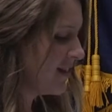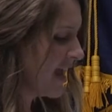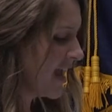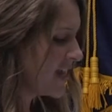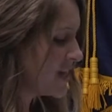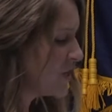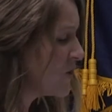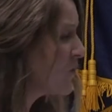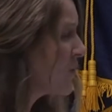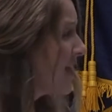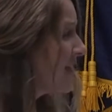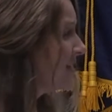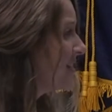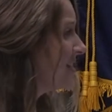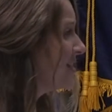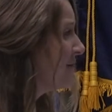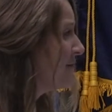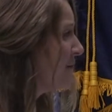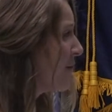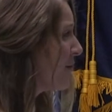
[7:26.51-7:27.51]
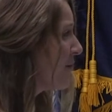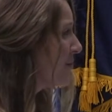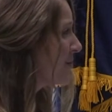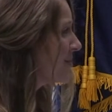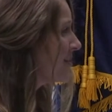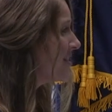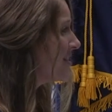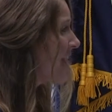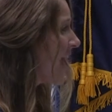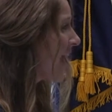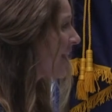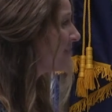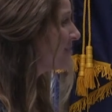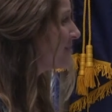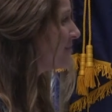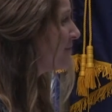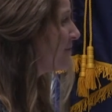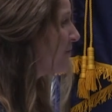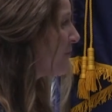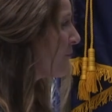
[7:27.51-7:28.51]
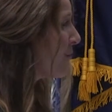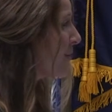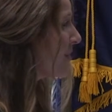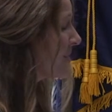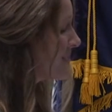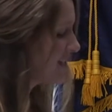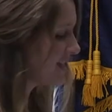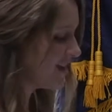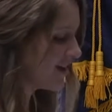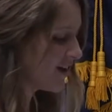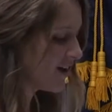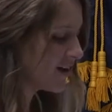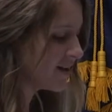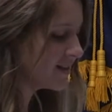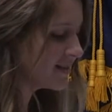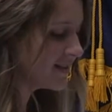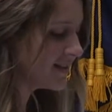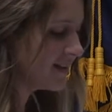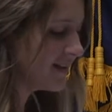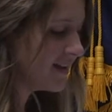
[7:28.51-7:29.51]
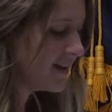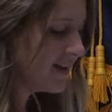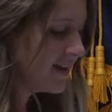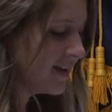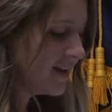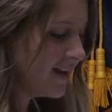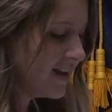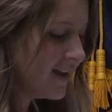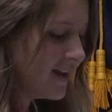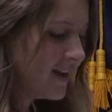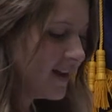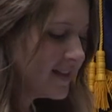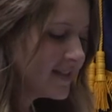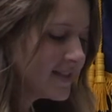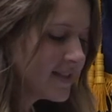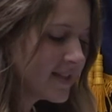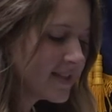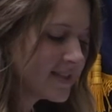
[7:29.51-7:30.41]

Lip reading: And you get to devote the next 4 years to